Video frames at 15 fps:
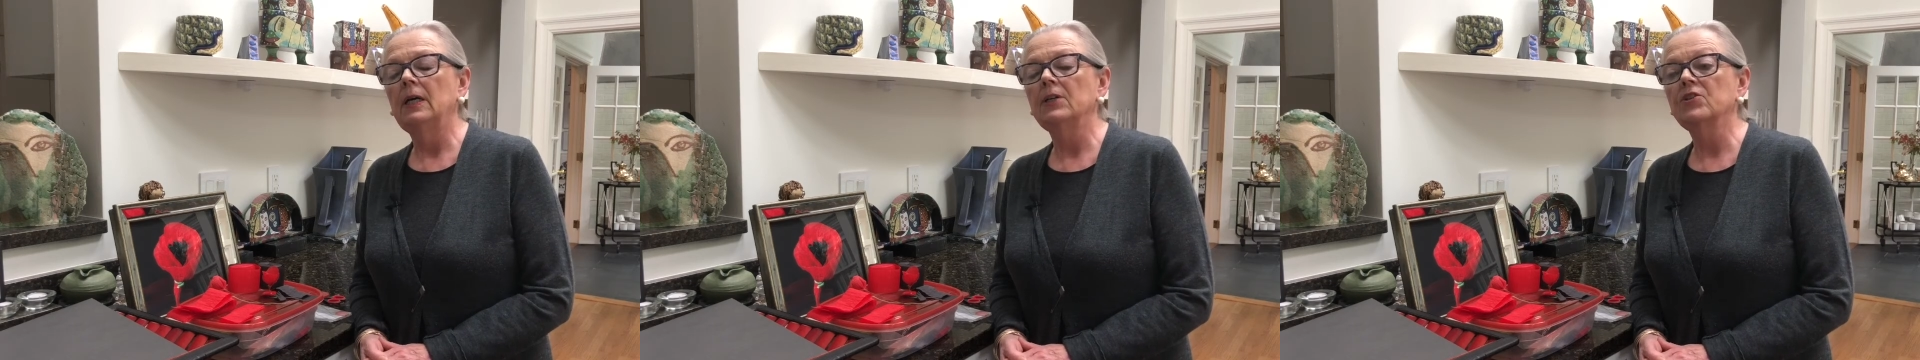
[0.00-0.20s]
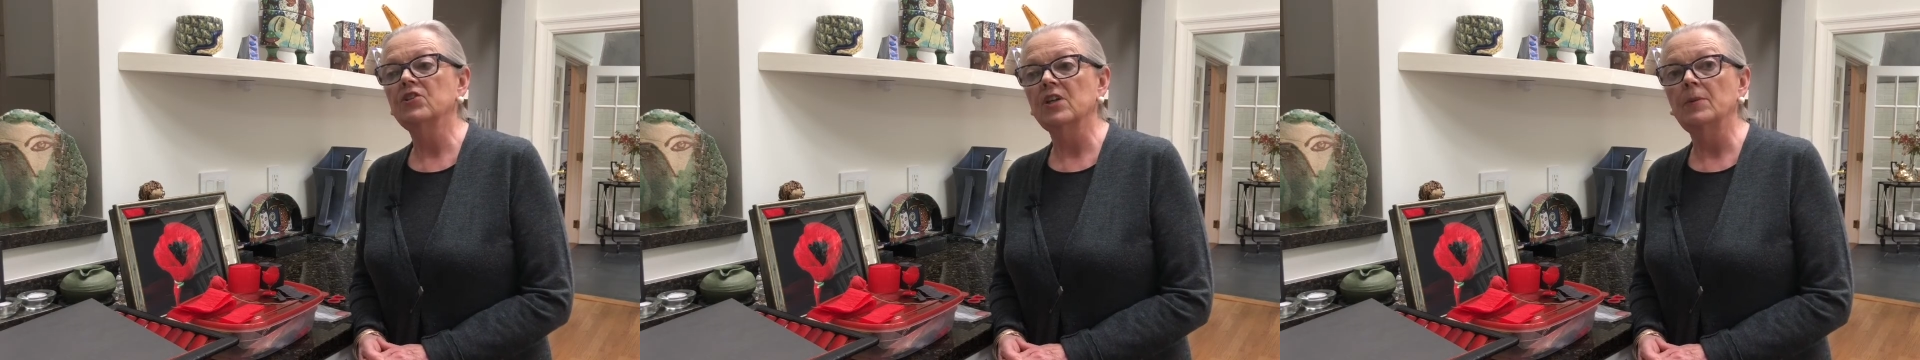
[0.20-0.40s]

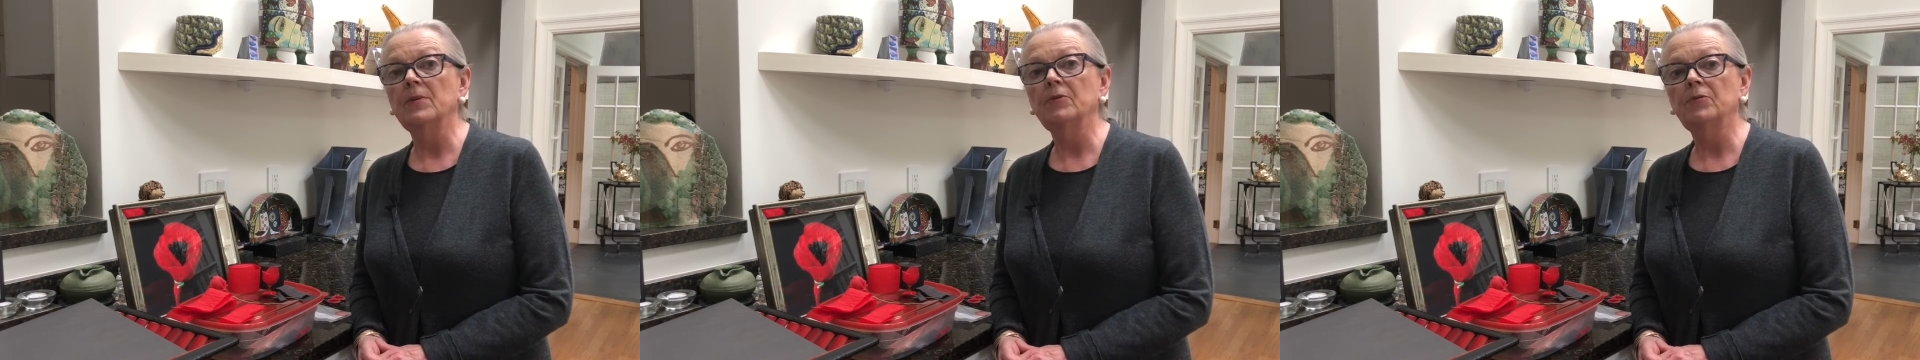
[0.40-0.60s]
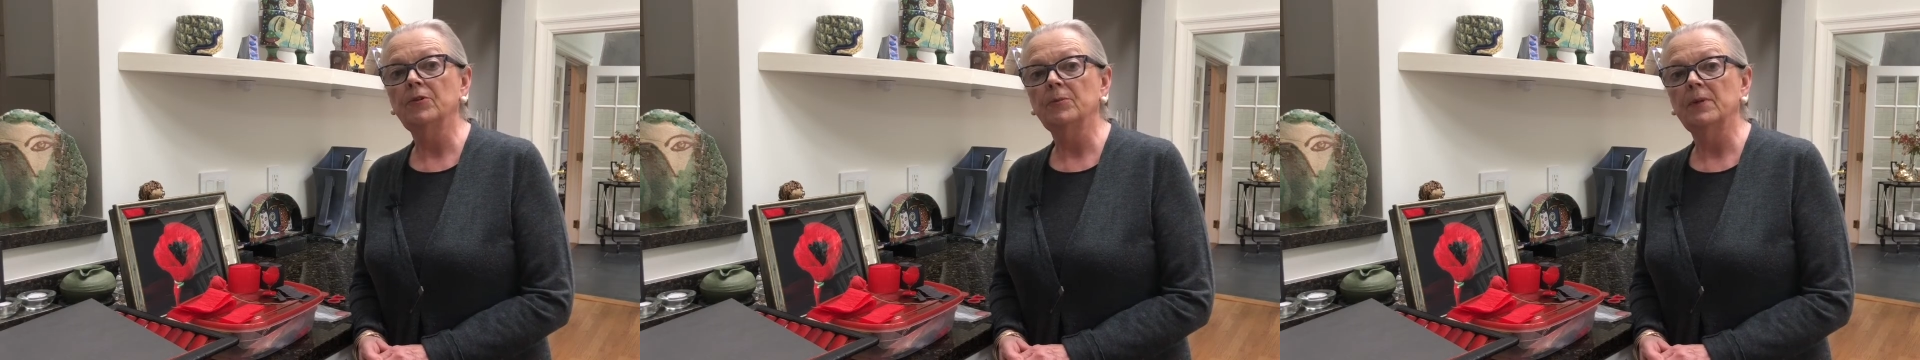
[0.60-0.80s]
some
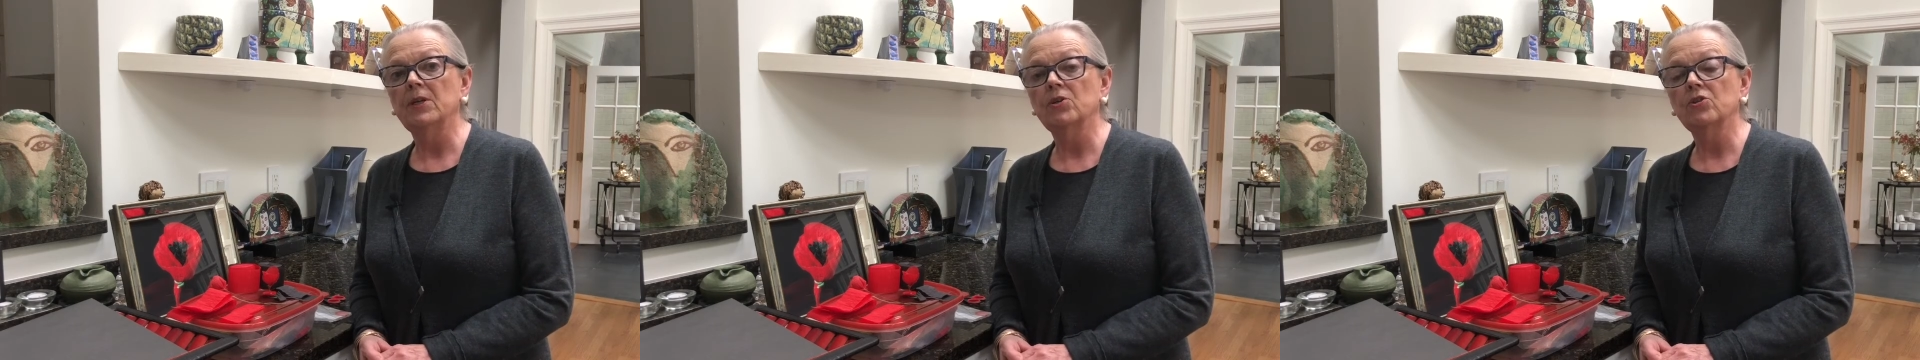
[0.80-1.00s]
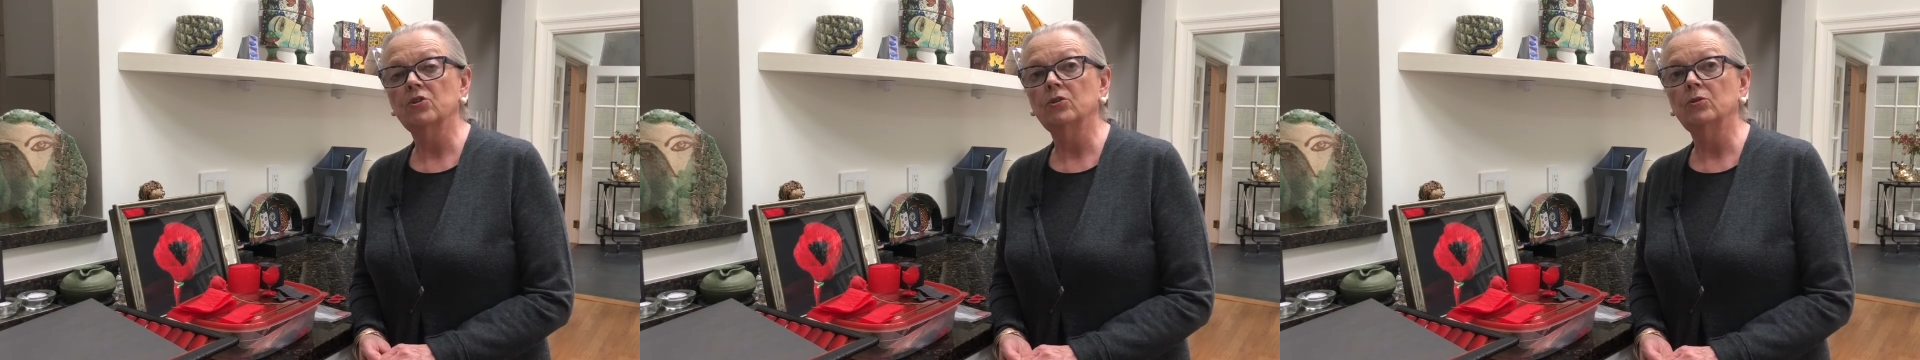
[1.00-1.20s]

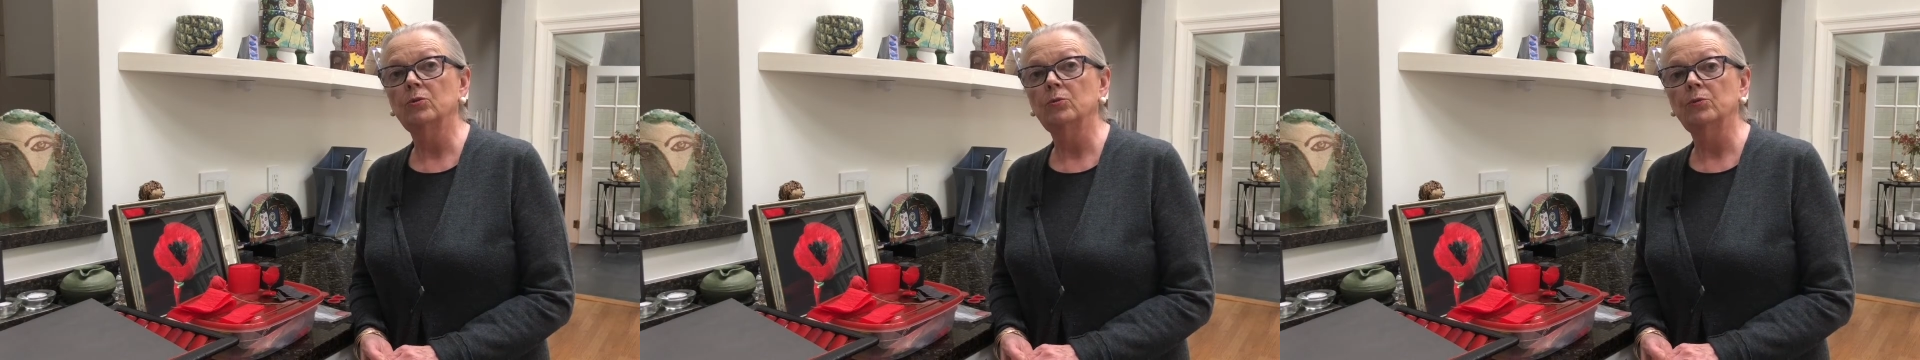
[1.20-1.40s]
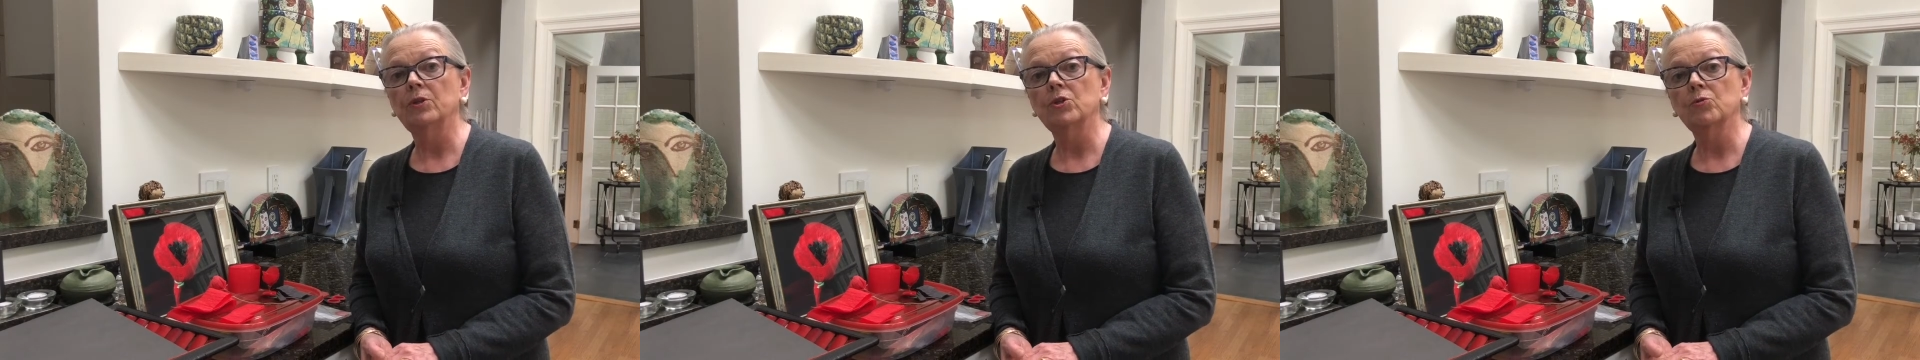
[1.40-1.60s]

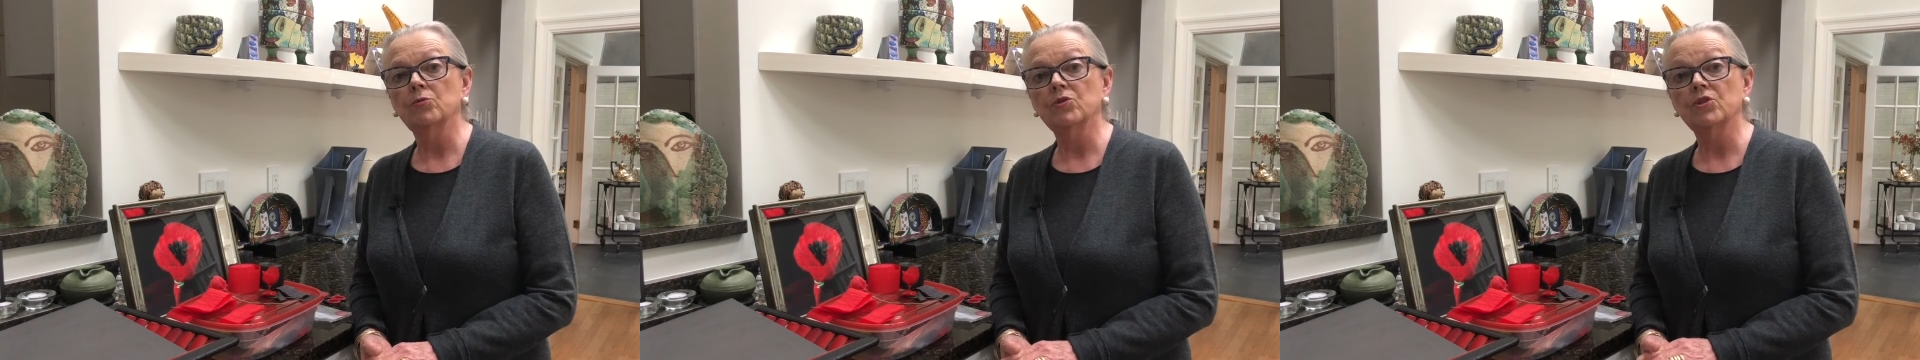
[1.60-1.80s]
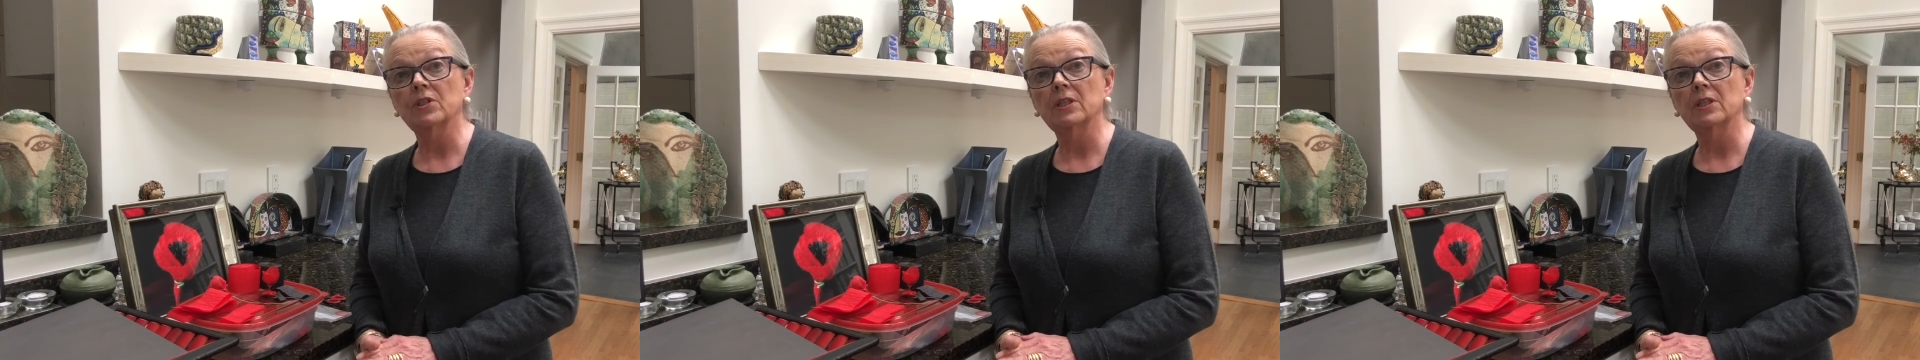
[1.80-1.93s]
information, which was a